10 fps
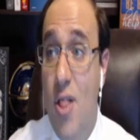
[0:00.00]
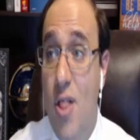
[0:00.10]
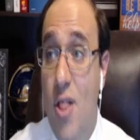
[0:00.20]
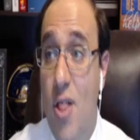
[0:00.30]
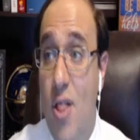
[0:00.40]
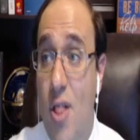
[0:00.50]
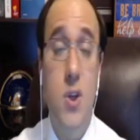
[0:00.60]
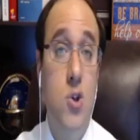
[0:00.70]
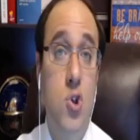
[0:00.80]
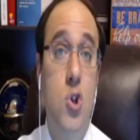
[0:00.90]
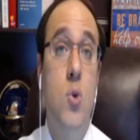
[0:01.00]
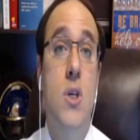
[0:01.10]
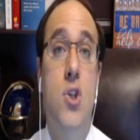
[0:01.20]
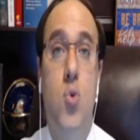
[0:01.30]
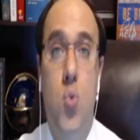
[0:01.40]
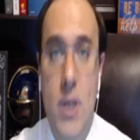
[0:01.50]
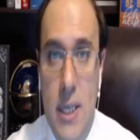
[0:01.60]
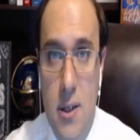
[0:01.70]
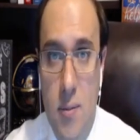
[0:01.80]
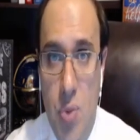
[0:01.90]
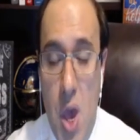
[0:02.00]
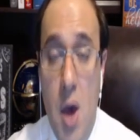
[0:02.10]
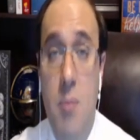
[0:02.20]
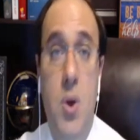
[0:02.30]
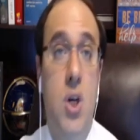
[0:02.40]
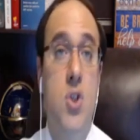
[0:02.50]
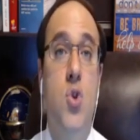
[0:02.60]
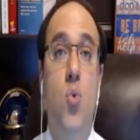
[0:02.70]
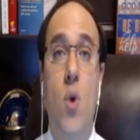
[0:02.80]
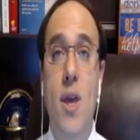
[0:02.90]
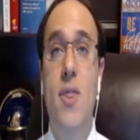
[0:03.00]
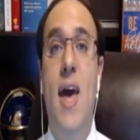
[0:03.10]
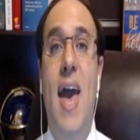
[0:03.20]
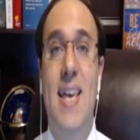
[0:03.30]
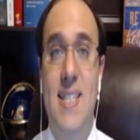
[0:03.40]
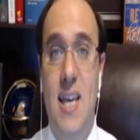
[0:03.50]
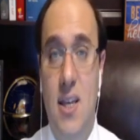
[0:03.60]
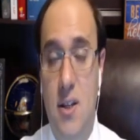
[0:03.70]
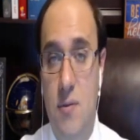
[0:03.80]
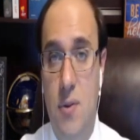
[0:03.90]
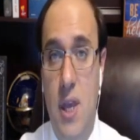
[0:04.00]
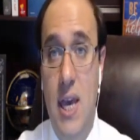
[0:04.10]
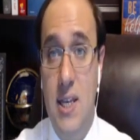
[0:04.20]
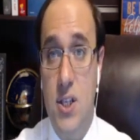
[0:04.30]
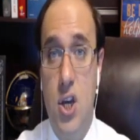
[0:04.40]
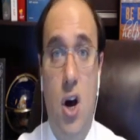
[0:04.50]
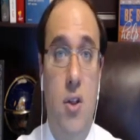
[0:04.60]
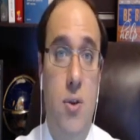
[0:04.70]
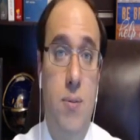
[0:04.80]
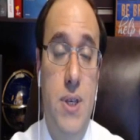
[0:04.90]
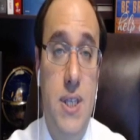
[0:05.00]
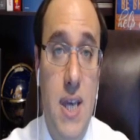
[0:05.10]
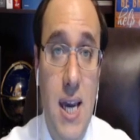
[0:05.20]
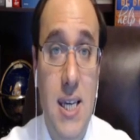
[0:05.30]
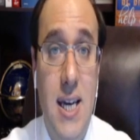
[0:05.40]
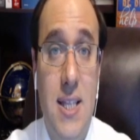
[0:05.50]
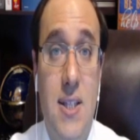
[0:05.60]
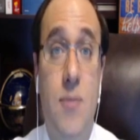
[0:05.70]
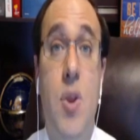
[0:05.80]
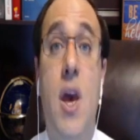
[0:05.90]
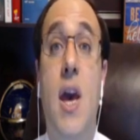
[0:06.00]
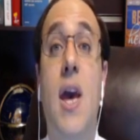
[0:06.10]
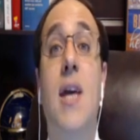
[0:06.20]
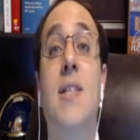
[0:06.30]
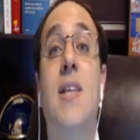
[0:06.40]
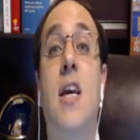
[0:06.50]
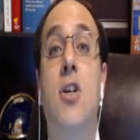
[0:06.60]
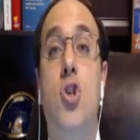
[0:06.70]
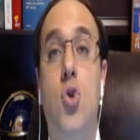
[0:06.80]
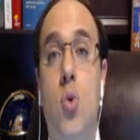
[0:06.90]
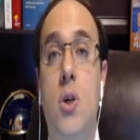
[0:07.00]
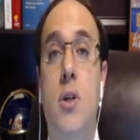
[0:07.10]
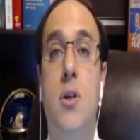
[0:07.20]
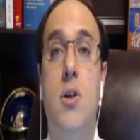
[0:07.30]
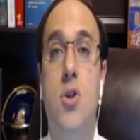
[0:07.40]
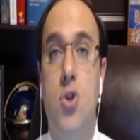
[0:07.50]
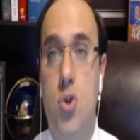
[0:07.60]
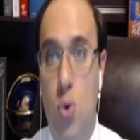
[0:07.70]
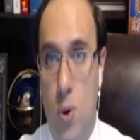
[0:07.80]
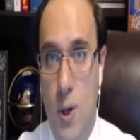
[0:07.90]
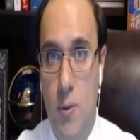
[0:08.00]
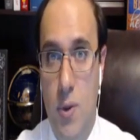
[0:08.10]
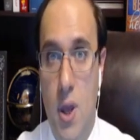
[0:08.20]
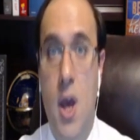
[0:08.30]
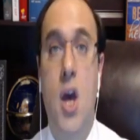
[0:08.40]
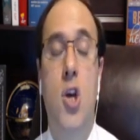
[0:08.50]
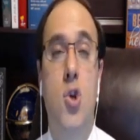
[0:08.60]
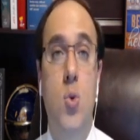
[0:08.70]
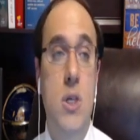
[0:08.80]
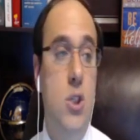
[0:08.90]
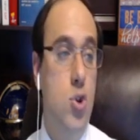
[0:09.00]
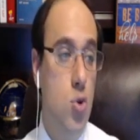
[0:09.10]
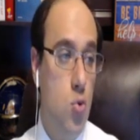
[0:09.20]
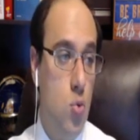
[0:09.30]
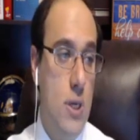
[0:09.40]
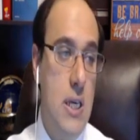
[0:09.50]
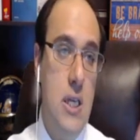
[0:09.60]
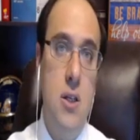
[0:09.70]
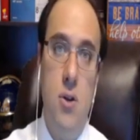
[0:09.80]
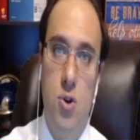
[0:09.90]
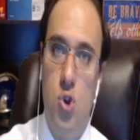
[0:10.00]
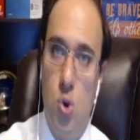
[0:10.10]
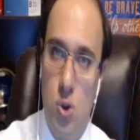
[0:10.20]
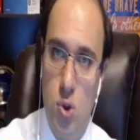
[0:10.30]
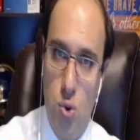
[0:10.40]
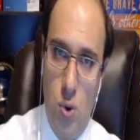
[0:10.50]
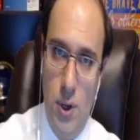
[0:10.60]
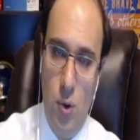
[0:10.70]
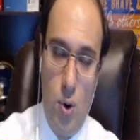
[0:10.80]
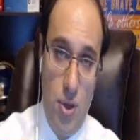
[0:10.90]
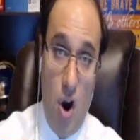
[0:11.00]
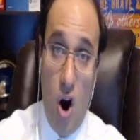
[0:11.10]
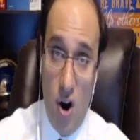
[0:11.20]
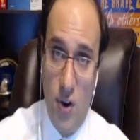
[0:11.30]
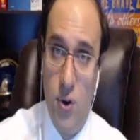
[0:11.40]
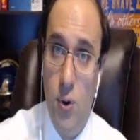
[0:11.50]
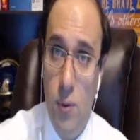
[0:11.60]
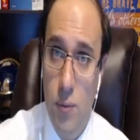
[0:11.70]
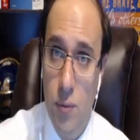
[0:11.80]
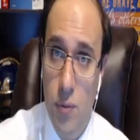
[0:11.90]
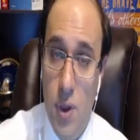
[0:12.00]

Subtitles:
the first thing you should do is read. Because the way the essay is on the BCA test, it's a short story. You need to read the short story or the article,